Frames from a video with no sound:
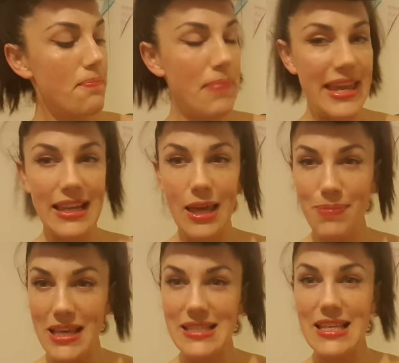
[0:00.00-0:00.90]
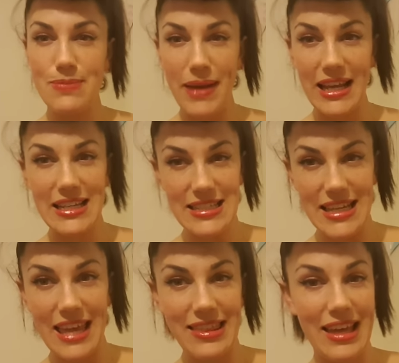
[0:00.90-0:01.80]
Bakelite pieces banging
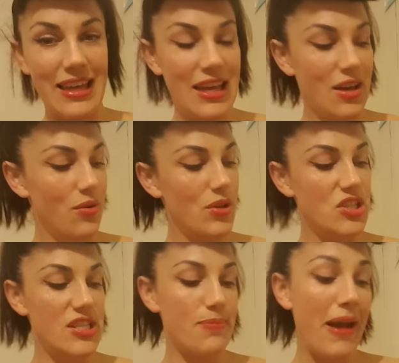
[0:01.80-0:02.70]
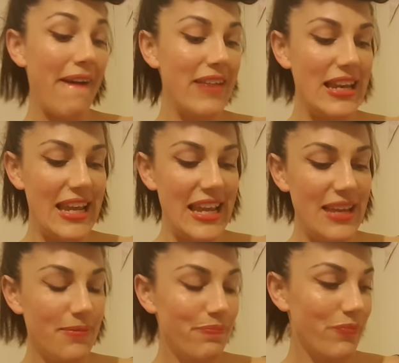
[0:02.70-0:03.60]
together, which is
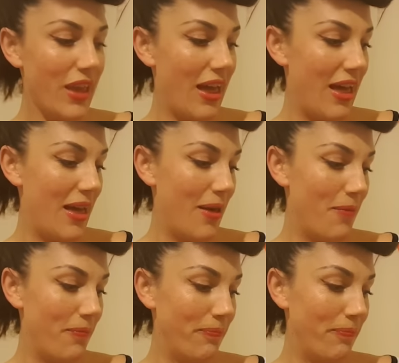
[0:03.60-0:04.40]
apparently um,